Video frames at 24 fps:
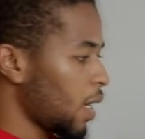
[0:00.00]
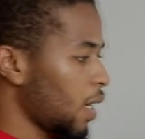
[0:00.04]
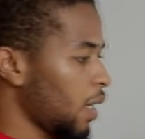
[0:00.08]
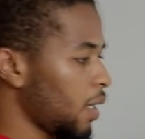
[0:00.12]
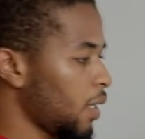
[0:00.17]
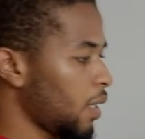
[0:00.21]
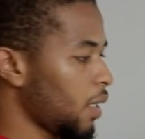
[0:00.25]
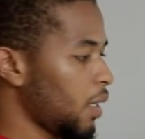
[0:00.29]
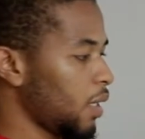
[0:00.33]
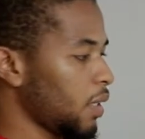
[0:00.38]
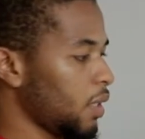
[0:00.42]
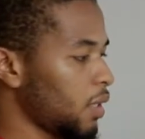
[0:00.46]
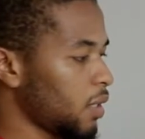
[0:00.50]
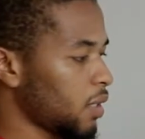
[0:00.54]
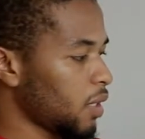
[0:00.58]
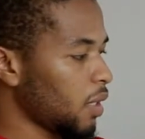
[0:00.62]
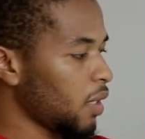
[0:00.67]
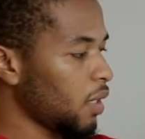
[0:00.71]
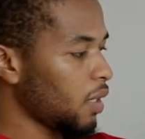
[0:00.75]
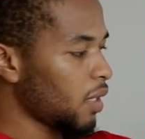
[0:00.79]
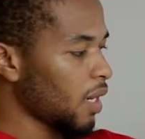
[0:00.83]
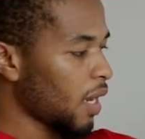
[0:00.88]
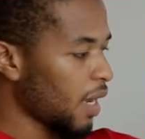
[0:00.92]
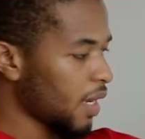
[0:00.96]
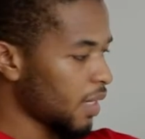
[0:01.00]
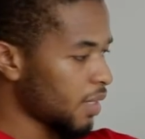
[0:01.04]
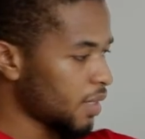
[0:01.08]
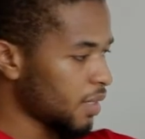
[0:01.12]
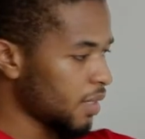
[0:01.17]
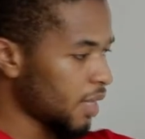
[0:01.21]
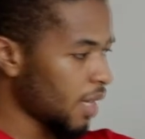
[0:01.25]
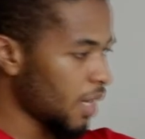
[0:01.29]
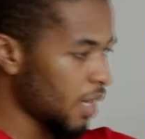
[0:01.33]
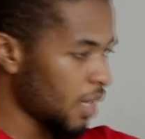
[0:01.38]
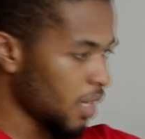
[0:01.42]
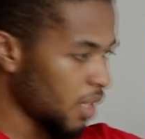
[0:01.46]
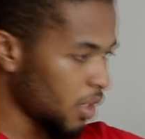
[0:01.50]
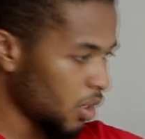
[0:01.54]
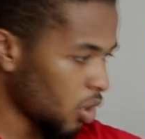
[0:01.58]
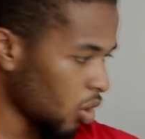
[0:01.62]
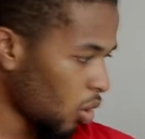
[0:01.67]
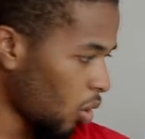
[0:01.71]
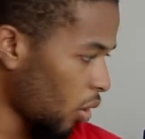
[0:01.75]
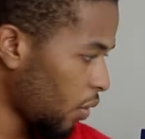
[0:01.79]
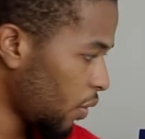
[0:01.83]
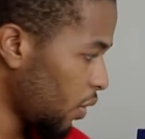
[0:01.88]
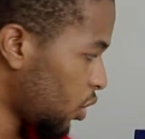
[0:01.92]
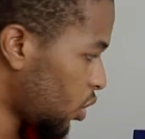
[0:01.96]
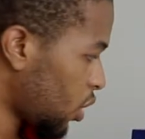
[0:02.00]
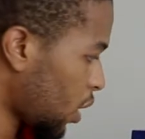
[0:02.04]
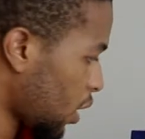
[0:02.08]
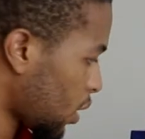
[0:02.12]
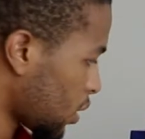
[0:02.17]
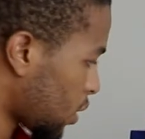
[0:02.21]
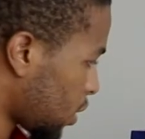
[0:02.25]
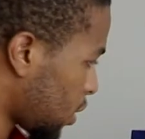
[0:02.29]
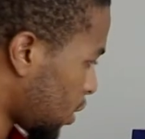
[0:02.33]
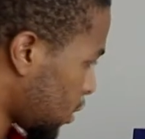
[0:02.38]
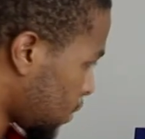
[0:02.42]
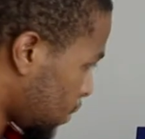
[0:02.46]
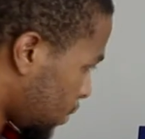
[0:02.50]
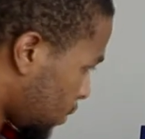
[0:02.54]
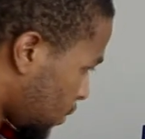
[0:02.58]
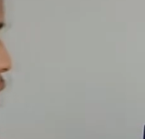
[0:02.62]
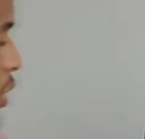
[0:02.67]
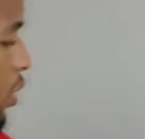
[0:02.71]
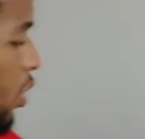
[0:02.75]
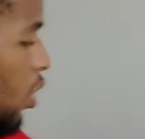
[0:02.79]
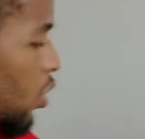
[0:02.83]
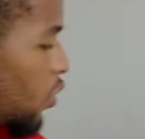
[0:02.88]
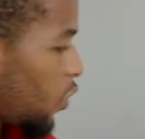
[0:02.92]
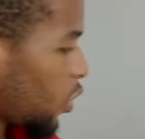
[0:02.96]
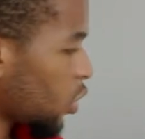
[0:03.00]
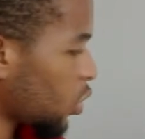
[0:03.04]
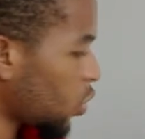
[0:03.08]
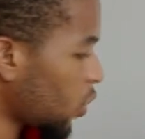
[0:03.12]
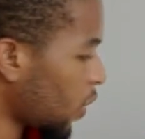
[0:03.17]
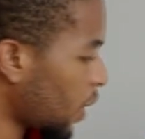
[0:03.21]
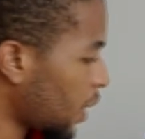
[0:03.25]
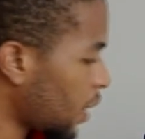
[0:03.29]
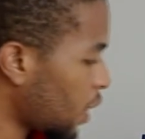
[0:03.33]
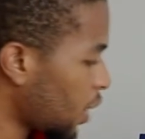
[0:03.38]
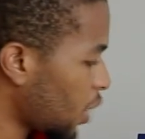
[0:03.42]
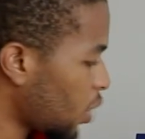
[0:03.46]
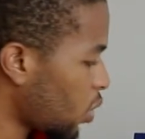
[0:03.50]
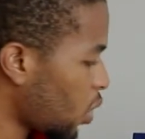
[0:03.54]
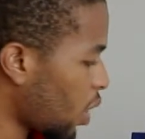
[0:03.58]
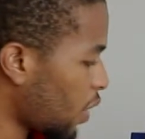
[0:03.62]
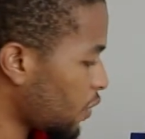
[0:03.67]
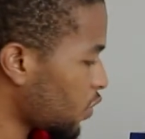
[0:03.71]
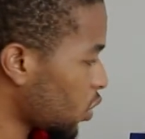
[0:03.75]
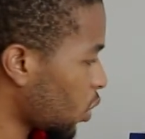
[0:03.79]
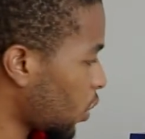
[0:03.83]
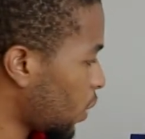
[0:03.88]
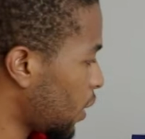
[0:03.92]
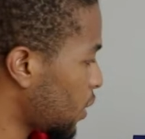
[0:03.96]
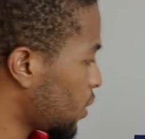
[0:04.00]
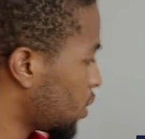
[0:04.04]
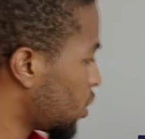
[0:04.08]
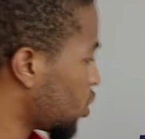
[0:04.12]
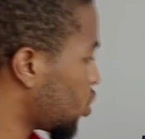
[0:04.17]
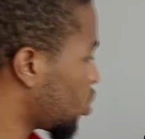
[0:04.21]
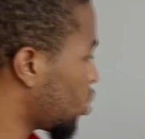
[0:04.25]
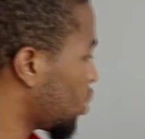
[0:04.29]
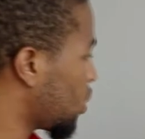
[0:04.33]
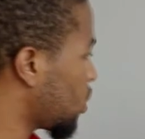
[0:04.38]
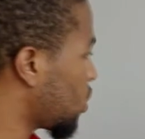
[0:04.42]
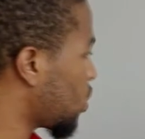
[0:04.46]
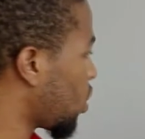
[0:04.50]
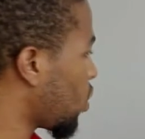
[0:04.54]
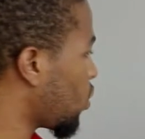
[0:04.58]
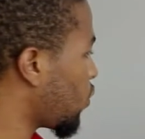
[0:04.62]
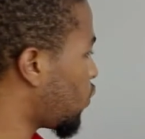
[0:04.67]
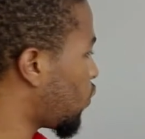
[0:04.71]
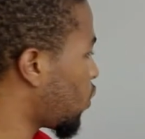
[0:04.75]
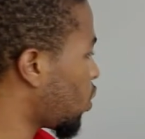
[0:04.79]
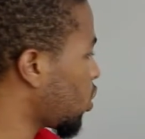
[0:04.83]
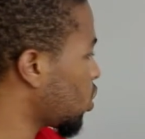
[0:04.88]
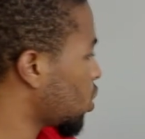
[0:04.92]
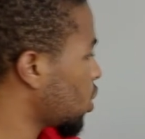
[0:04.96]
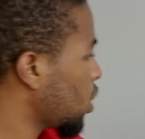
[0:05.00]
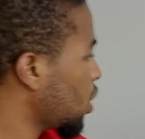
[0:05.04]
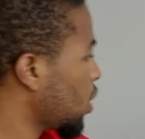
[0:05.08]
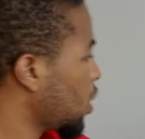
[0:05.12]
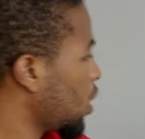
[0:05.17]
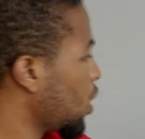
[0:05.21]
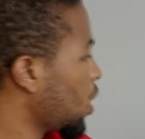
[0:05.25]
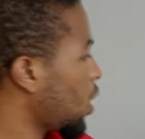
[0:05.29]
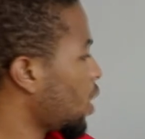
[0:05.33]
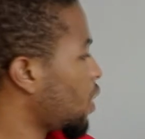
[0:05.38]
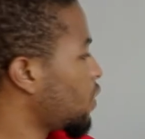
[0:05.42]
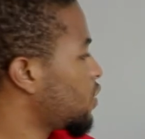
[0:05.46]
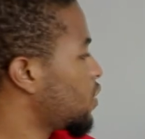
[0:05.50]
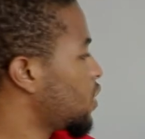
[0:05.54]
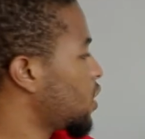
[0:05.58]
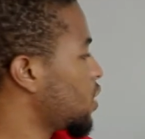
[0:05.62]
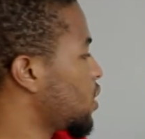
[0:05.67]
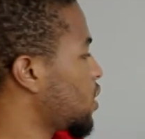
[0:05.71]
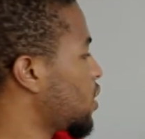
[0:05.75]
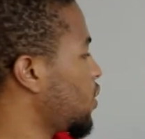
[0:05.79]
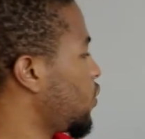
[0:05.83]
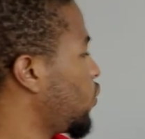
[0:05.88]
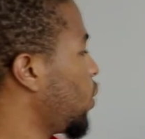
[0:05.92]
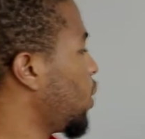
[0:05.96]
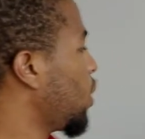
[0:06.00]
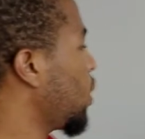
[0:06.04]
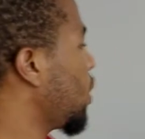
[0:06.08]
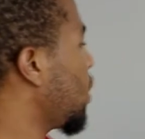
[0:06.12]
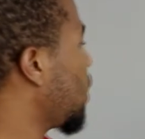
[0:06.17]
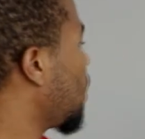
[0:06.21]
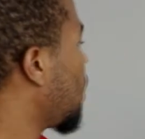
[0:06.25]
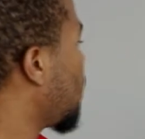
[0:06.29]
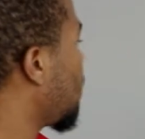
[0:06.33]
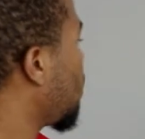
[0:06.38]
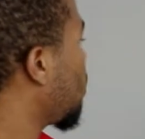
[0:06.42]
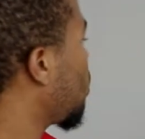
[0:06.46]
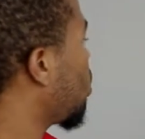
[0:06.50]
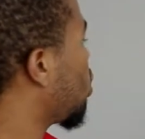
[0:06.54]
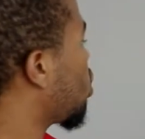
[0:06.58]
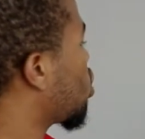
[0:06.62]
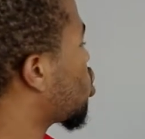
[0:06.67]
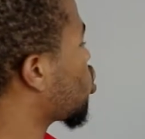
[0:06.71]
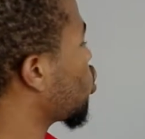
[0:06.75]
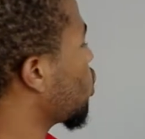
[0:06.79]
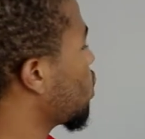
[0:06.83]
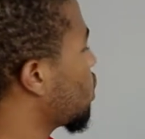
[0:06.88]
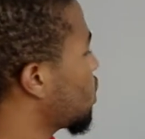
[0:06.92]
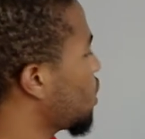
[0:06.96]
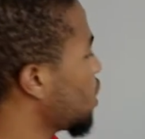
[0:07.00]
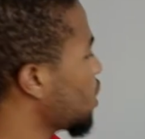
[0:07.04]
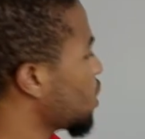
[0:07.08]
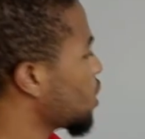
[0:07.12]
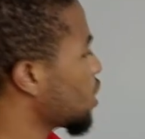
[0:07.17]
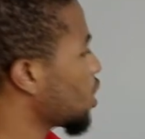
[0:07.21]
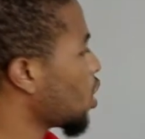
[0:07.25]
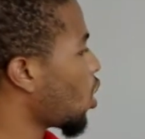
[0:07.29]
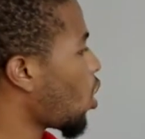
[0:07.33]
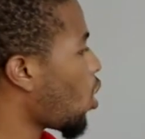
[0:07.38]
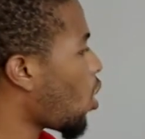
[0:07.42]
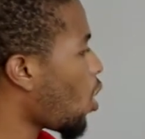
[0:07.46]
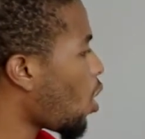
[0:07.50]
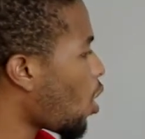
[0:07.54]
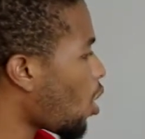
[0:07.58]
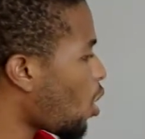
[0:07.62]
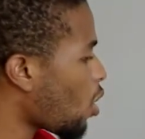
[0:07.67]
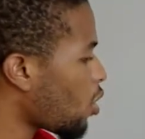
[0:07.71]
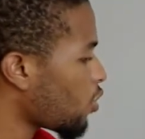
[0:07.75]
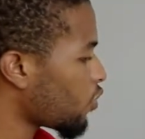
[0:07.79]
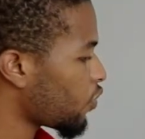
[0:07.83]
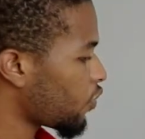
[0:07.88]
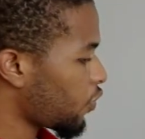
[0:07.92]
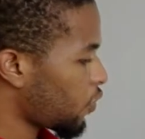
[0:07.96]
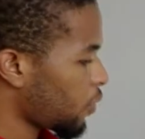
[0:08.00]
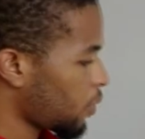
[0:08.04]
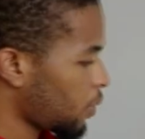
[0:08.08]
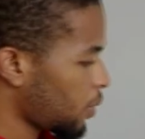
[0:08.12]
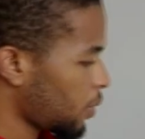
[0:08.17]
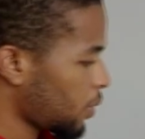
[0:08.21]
and then the cylinder extends or retracts. 0 volt right here, you have to connect it to a 0 volt of DCV. You switch this off,